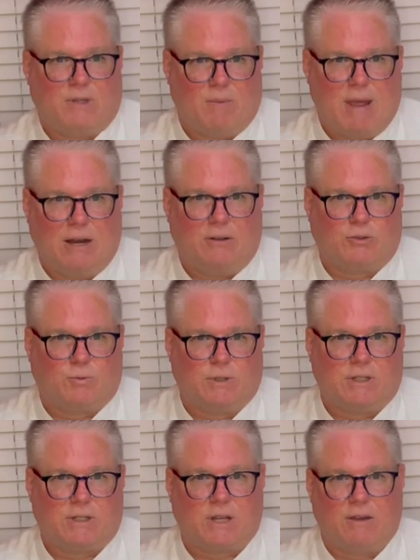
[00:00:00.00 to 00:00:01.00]
tomatoes were
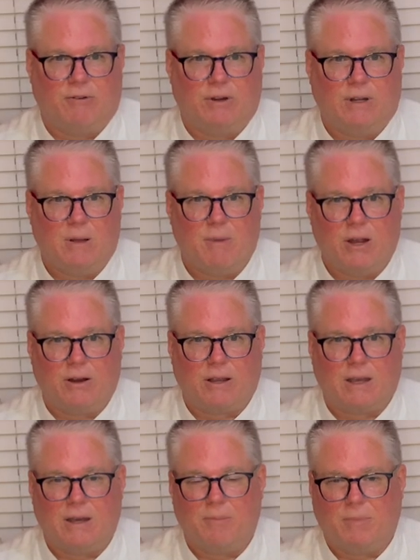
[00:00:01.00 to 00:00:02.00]
discovered in
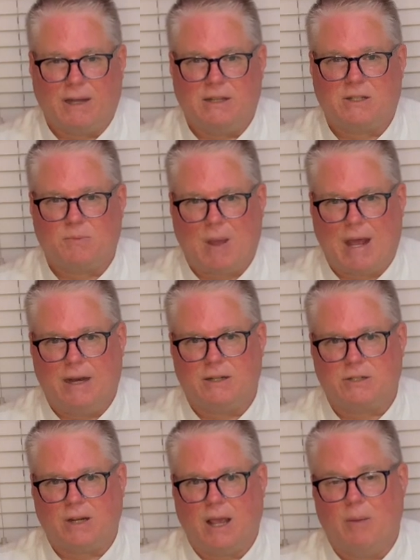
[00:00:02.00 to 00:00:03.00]
America by the
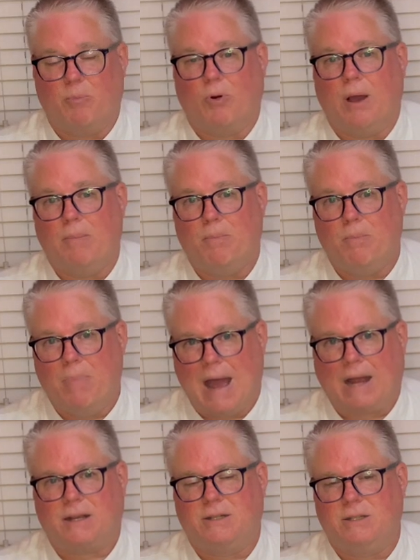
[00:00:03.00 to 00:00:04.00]
Spanish and brought
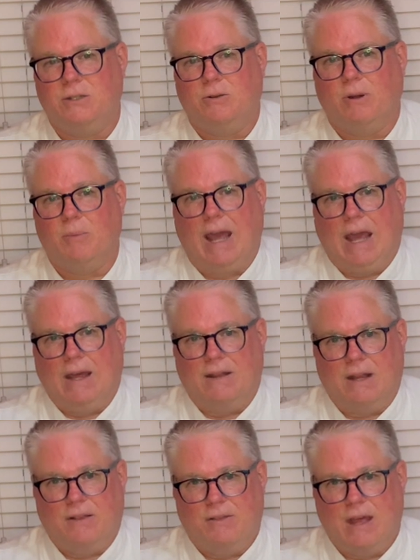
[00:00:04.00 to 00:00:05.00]
back to Europe
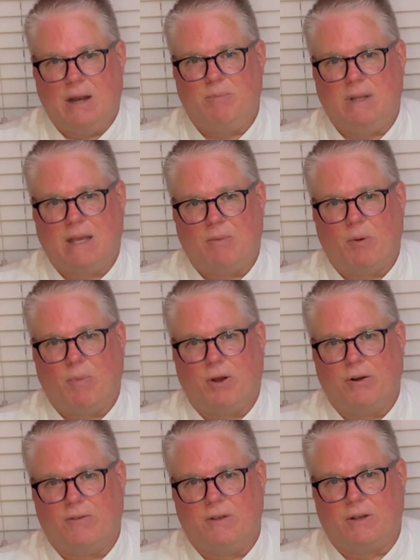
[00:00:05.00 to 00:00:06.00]
and then became a
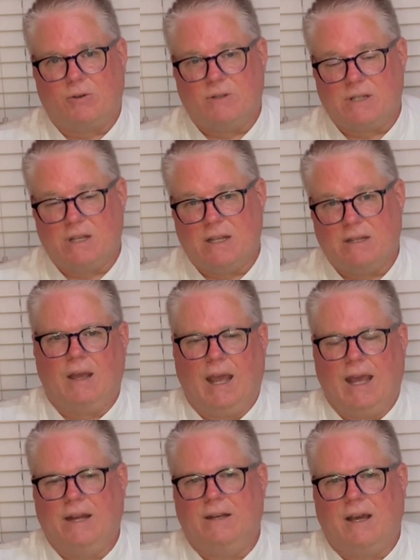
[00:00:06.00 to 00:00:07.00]
part of the cuisine.
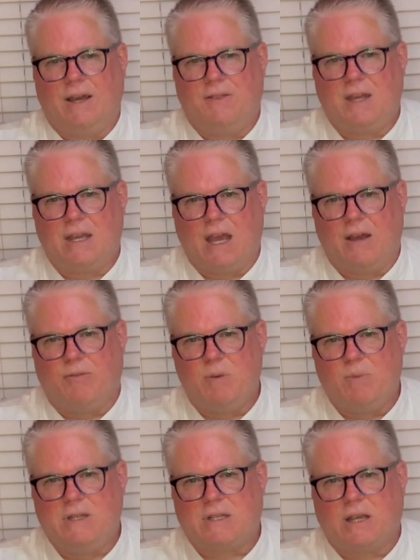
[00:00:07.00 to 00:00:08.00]
And I think every
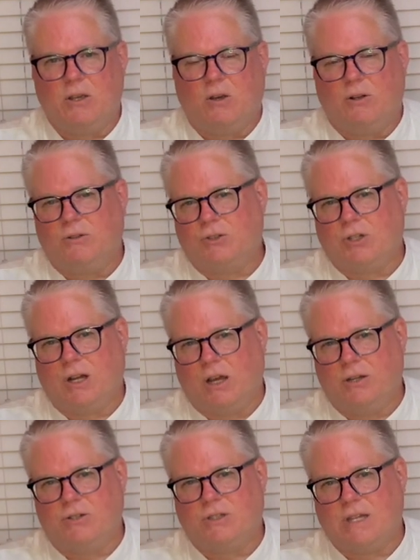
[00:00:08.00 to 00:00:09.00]
pizzaiolo should
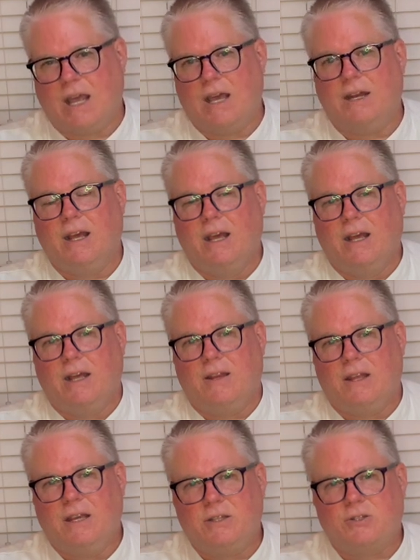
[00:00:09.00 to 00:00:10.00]
understand
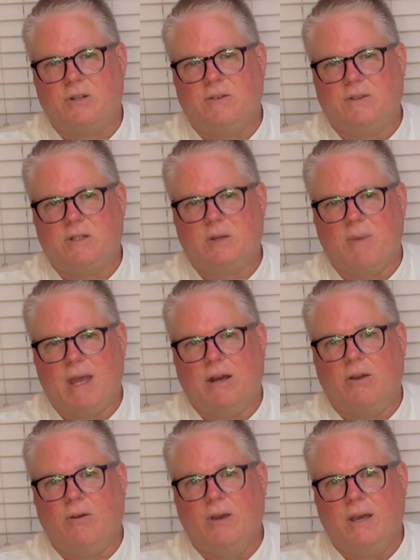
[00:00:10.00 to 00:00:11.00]
the history of the
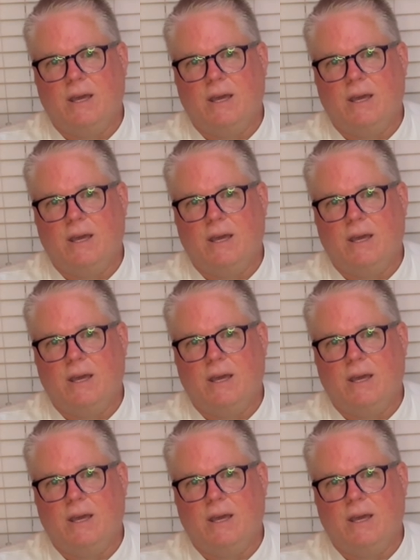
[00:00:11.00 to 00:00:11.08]
tomato,